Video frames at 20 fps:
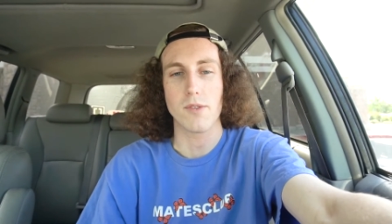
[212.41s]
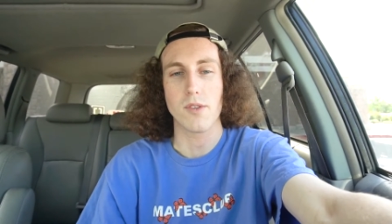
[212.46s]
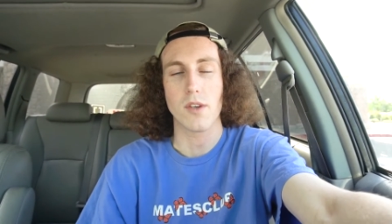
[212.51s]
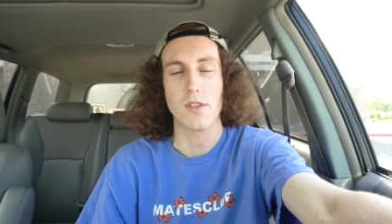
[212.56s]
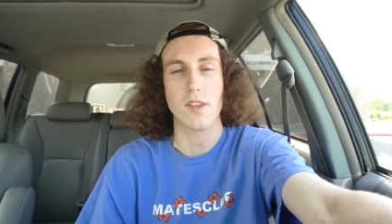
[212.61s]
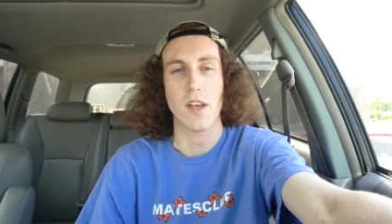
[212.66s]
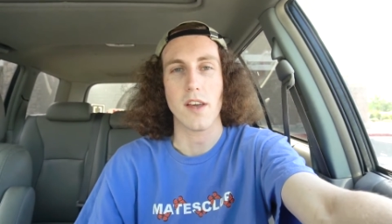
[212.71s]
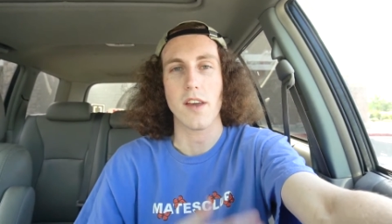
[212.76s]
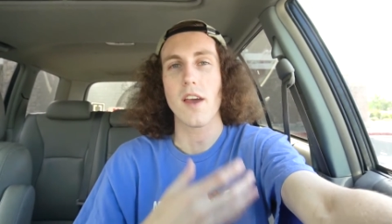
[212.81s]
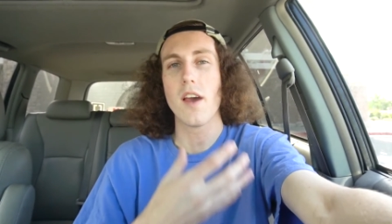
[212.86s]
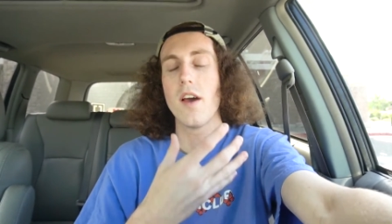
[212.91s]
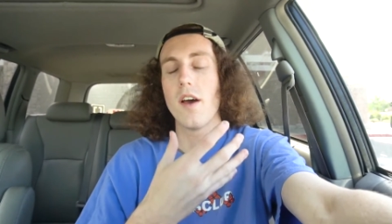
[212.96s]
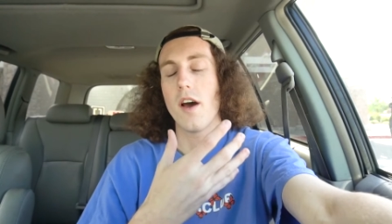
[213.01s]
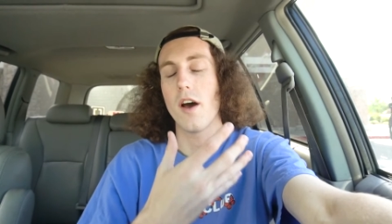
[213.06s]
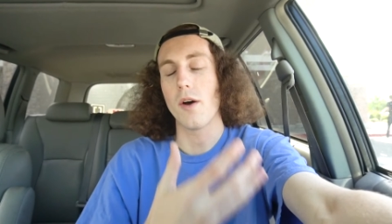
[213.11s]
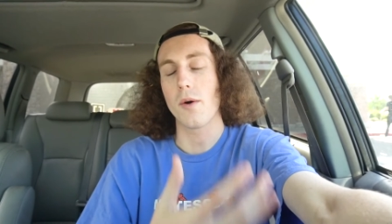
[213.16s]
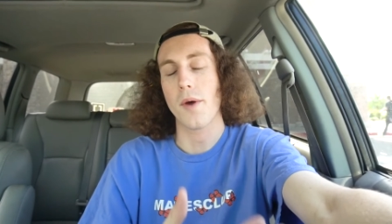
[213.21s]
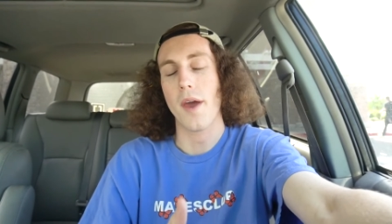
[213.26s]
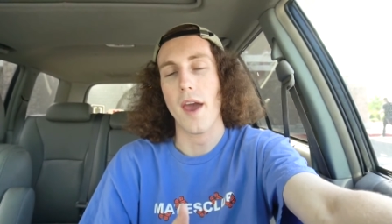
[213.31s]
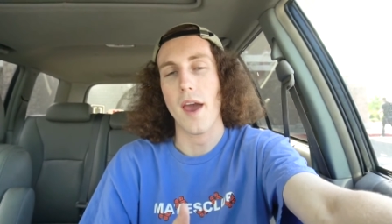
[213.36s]
So I was like,
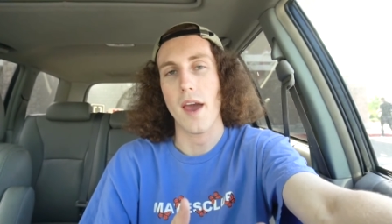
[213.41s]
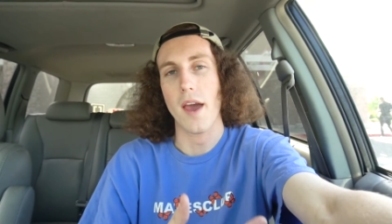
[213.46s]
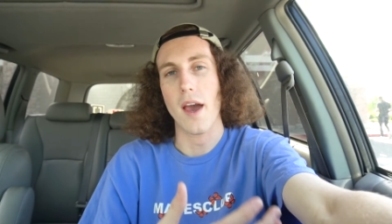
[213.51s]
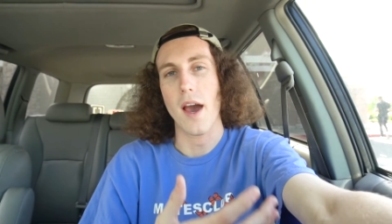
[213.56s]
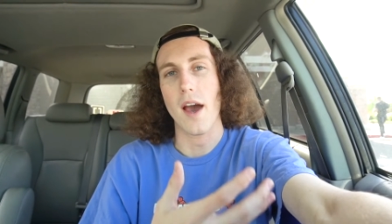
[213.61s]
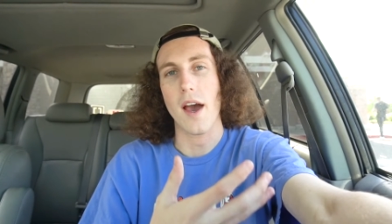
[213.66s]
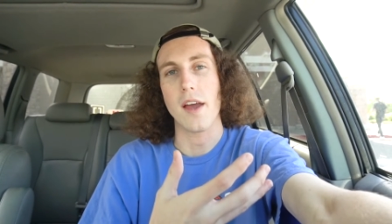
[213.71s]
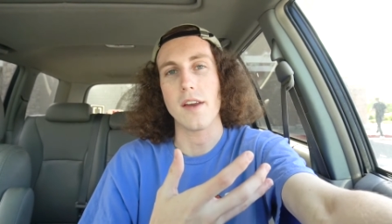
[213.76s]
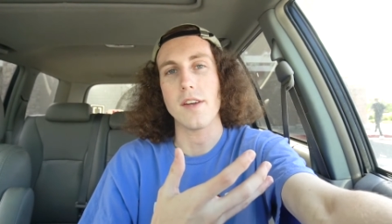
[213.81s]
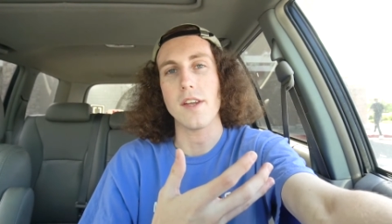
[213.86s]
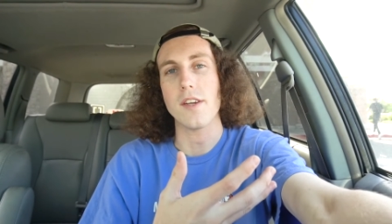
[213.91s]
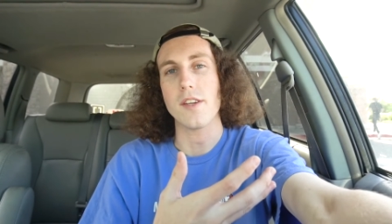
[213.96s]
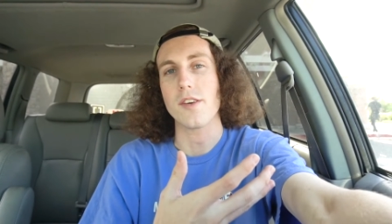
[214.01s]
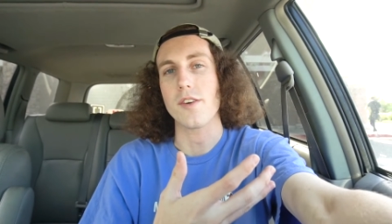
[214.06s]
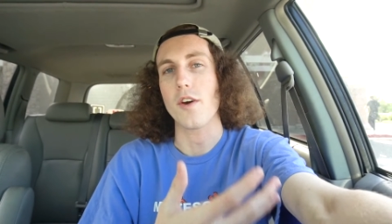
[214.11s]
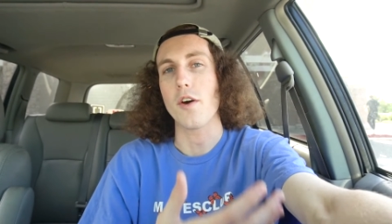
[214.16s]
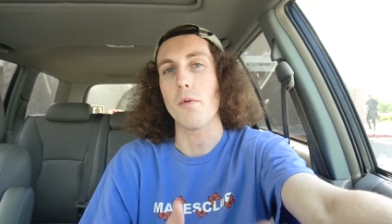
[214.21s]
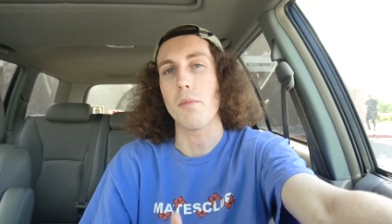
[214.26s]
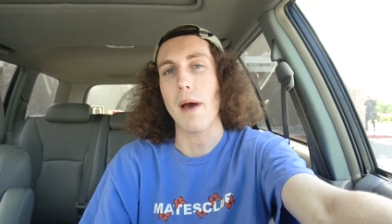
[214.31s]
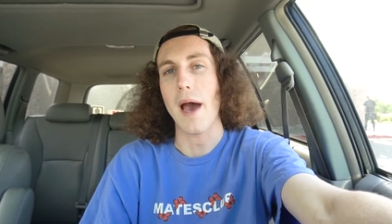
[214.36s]
okay, I need to
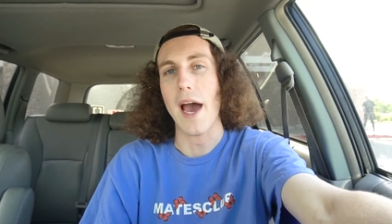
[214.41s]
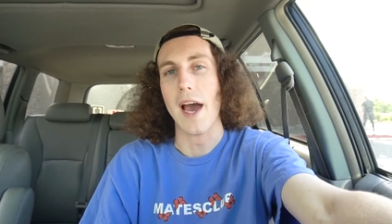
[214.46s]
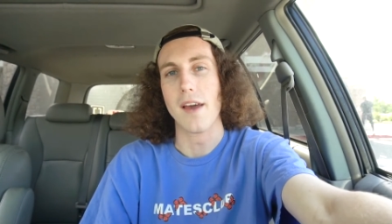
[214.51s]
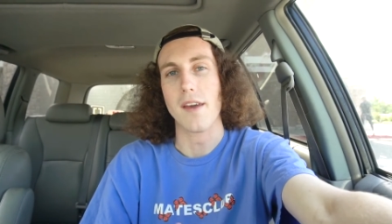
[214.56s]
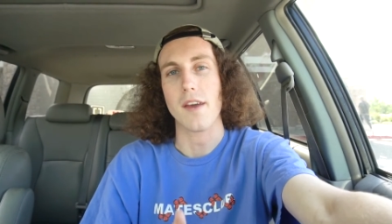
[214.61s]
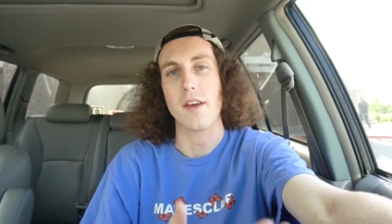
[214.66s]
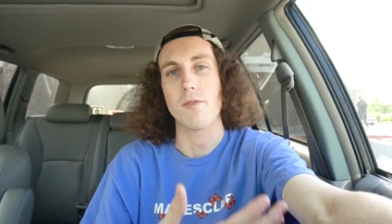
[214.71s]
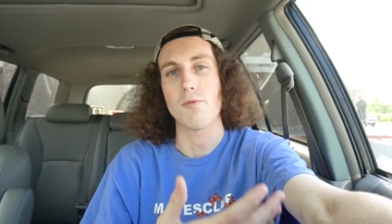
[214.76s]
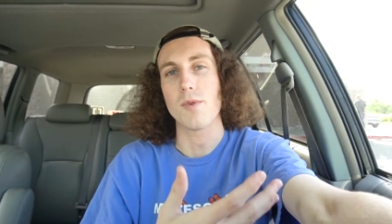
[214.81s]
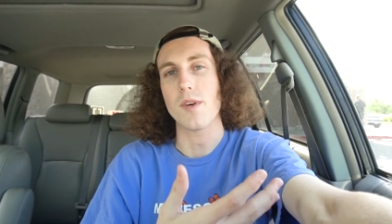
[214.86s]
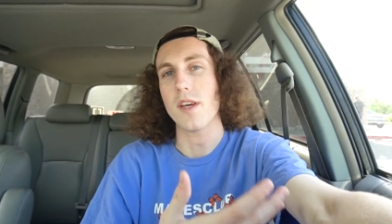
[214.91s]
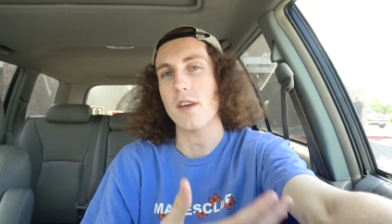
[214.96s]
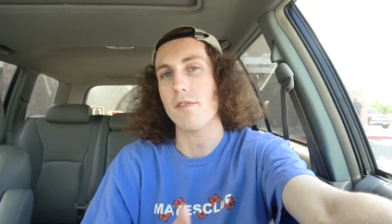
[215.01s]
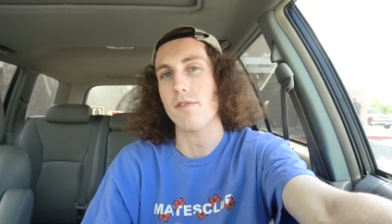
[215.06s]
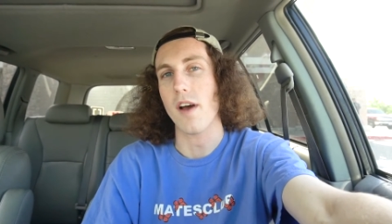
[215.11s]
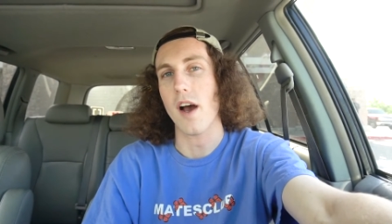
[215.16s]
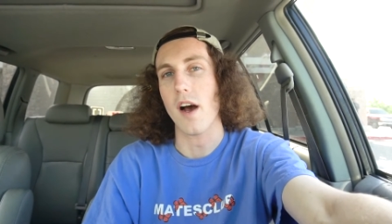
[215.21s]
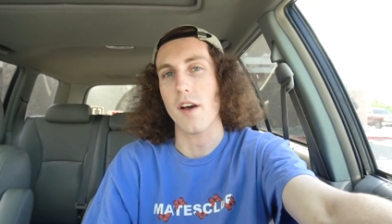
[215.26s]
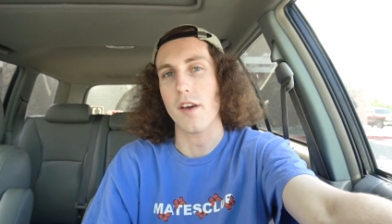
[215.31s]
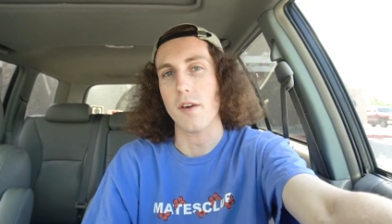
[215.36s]
go back and
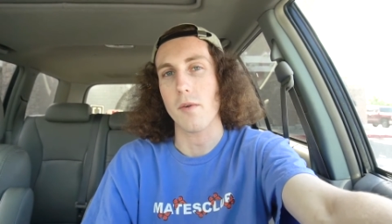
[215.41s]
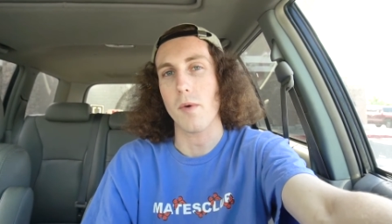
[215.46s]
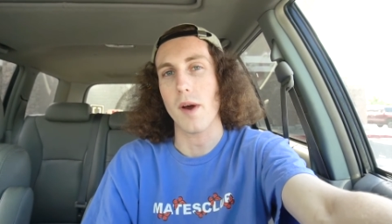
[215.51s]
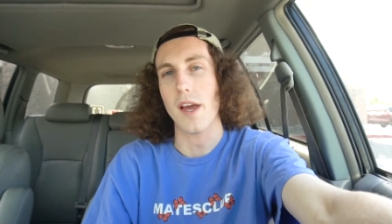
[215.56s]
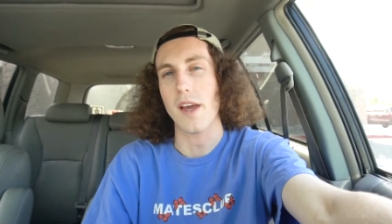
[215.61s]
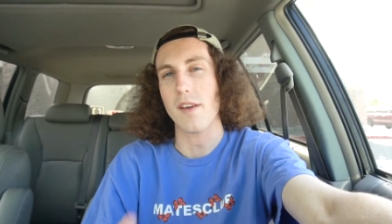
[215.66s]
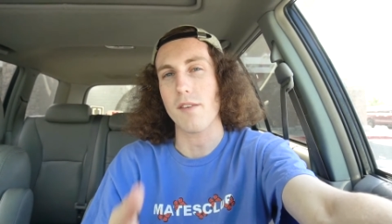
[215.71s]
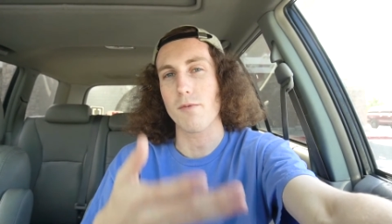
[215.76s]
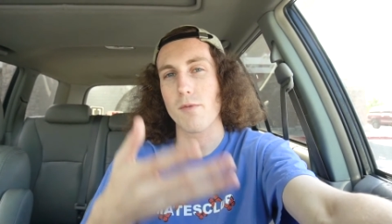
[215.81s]
reevaluate,